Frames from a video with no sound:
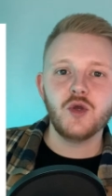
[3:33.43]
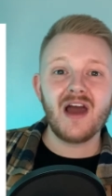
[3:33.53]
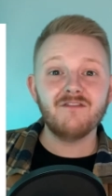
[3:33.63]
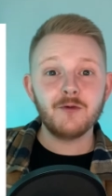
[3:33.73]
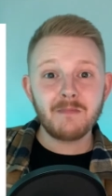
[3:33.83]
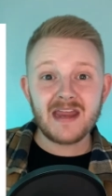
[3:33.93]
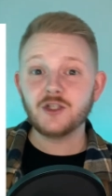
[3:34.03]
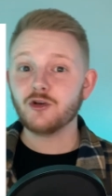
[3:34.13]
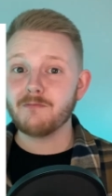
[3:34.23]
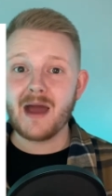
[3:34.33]
You have the
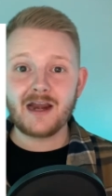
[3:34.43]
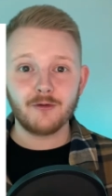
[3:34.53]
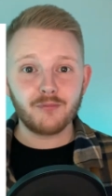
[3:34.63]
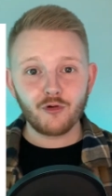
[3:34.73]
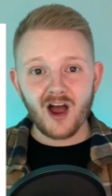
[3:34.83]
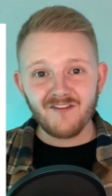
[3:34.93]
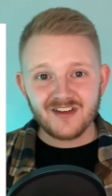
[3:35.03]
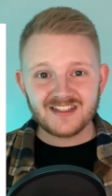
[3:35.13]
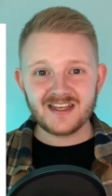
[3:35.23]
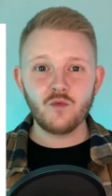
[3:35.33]
major and minor
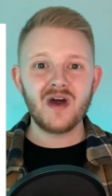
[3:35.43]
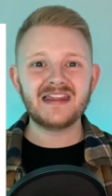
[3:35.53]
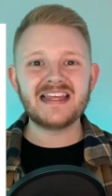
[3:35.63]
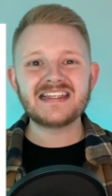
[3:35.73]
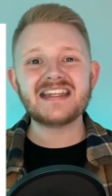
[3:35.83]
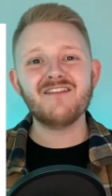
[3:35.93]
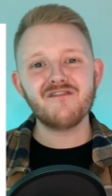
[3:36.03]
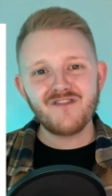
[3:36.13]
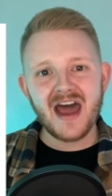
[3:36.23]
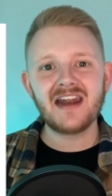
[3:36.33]
prophets in one list,
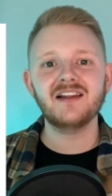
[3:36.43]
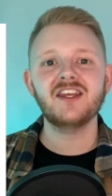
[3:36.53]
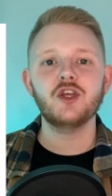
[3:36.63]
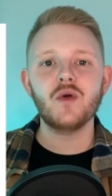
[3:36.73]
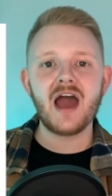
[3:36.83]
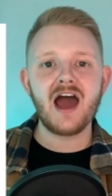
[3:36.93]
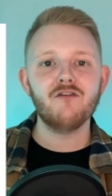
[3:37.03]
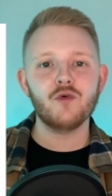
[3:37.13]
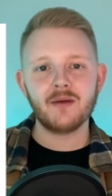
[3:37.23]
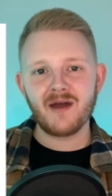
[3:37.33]
and finally you
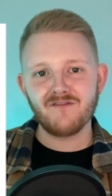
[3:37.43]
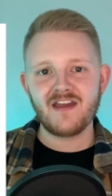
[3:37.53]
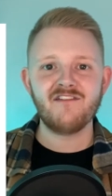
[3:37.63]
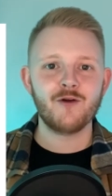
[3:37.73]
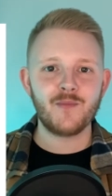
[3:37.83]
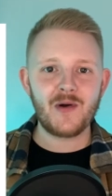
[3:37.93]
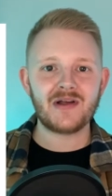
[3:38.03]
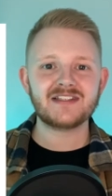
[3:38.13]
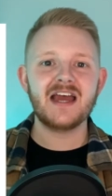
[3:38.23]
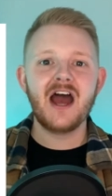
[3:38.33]
have one of my favorite
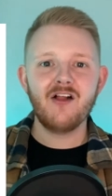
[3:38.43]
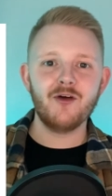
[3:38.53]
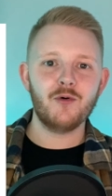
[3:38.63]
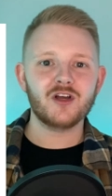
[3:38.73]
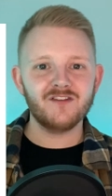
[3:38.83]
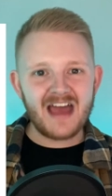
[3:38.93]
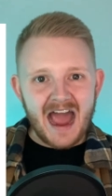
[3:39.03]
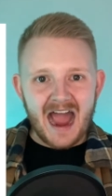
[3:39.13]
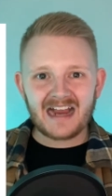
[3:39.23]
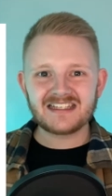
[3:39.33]
books, the Book of
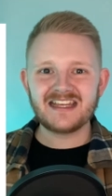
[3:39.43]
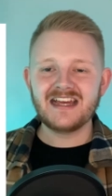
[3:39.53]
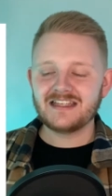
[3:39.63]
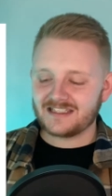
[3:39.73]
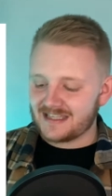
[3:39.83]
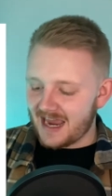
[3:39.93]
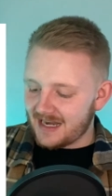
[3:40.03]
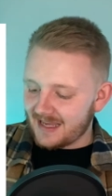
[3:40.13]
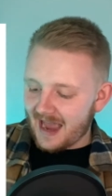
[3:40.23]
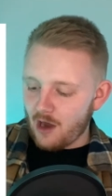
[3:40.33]
Acts,
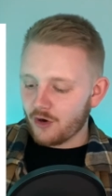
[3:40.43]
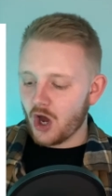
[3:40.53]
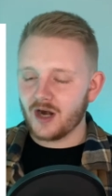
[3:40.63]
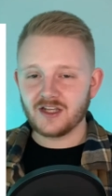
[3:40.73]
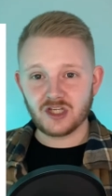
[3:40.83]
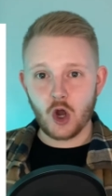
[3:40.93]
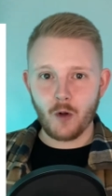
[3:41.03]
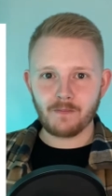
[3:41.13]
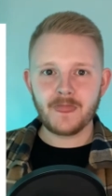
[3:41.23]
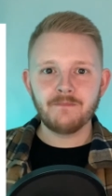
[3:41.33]
standing out on its
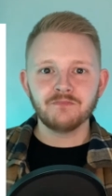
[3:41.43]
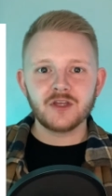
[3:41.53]
own.